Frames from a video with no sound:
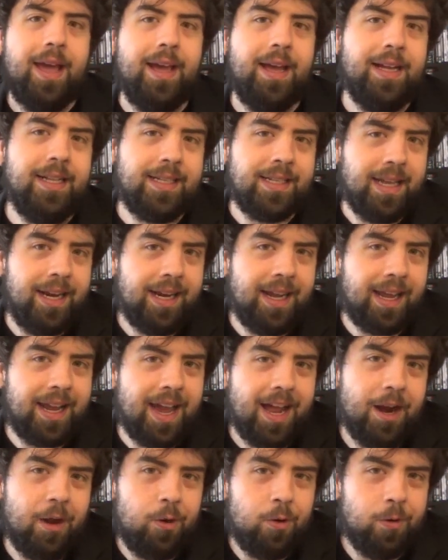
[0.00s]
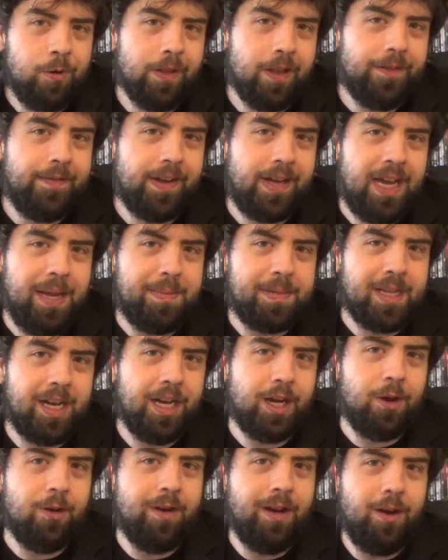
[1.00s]
it's going to get kind of old if it keeps
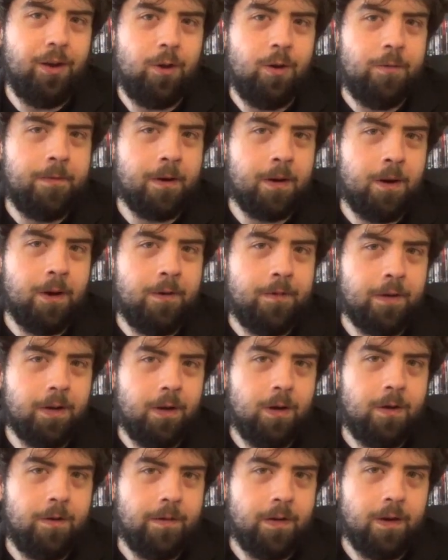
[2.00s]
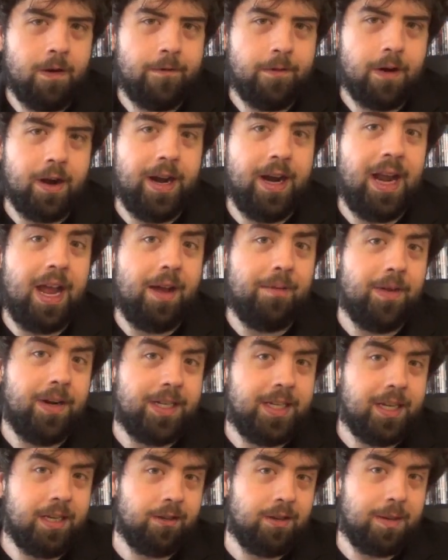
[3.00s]
on going over and over and over and over in every
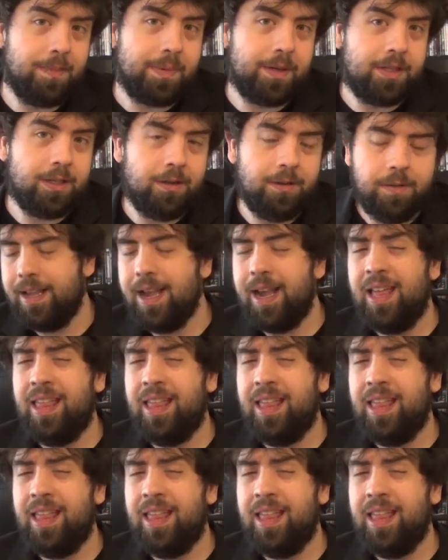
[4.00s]
single episode.